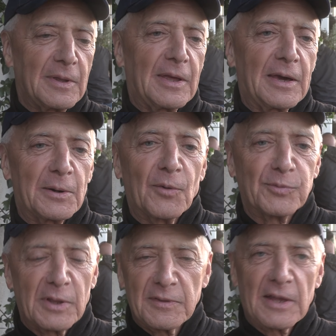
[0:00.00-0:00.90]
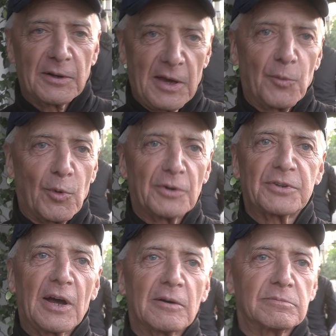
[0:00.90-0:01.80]
and hopefully that'll get
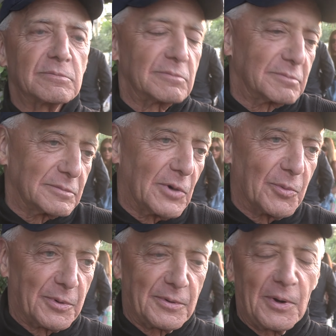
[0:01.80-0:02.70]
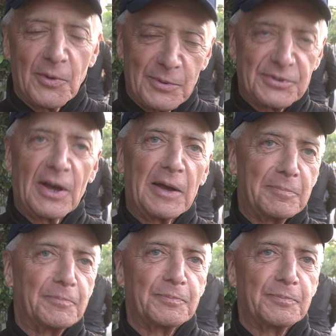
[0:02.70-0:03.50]
worked out over time.